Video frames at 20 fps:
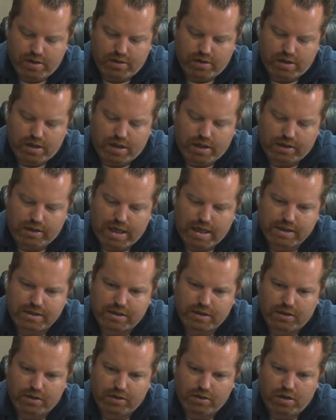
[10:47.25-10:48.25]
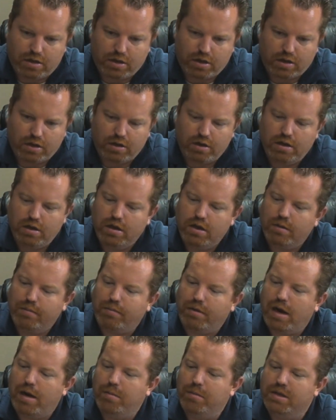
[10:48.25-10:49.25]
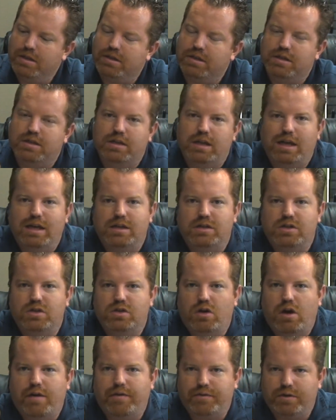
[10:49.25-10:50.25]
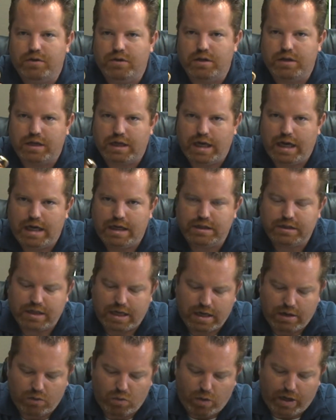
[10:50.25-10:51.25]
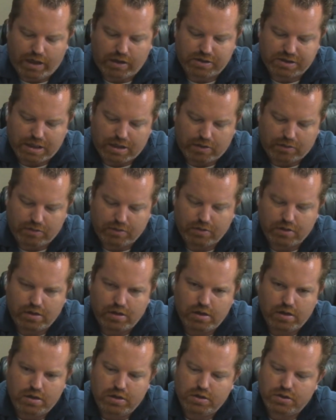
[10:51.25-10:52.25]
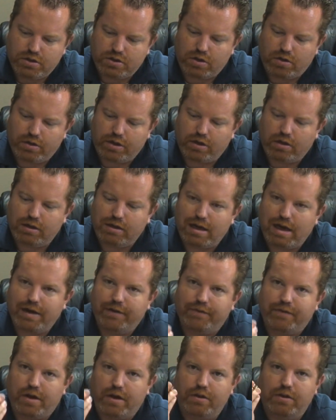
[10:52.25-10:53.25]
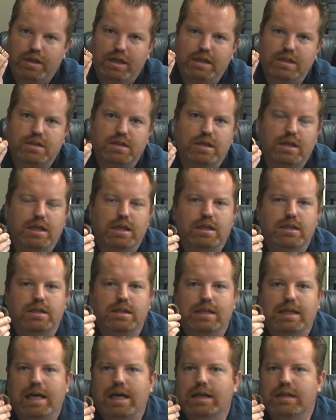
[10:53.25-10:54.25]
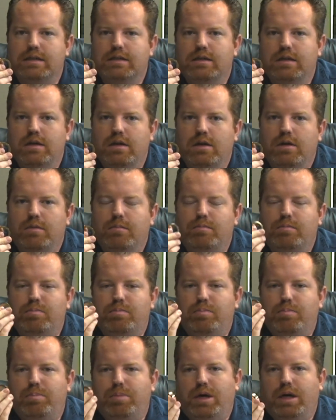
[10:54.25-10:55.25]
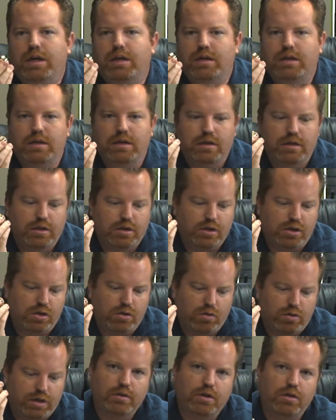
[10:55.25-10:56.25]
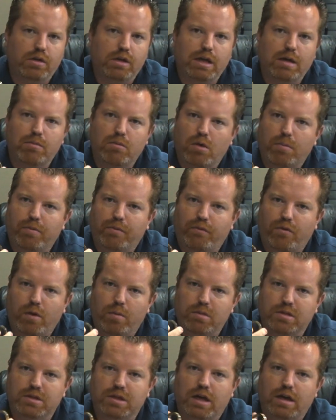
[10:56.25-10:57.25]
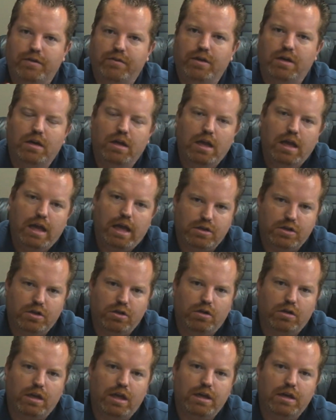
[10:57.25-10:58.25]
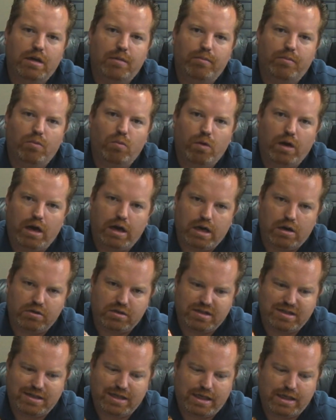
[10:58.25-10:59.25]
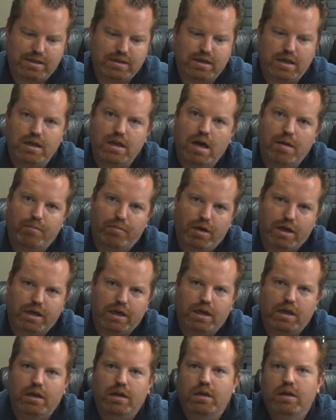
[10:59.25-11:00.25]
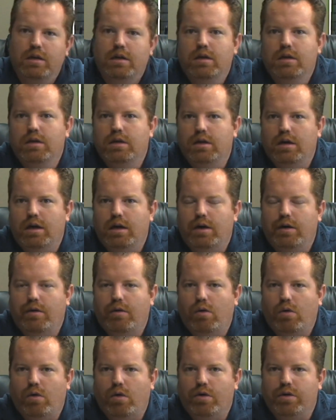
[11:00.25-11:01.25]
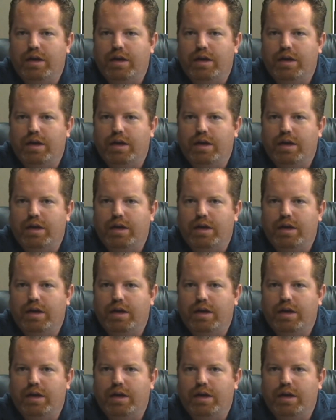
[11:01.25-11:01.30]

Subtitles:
lasting a little longer. Problem is that it's softer than the cast and it wears out. So your life on these is less, but you can get more performance out of it. You'll end up wearing out seats and not breaking or